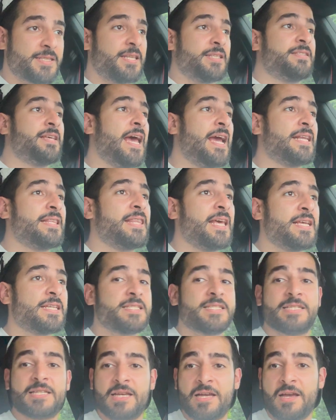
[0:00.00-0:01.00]
to take
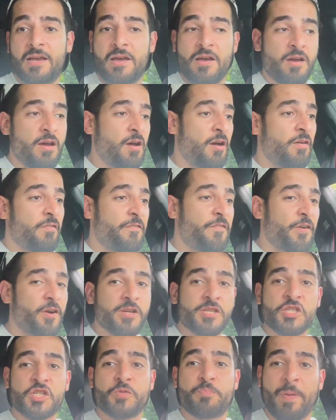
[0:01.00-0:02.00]
this for a
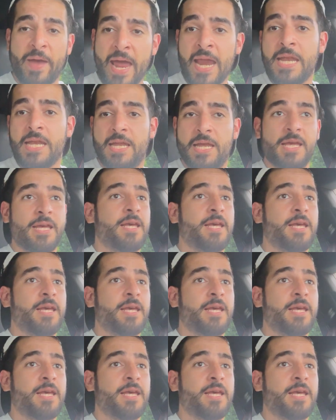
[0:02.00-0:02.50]
spin.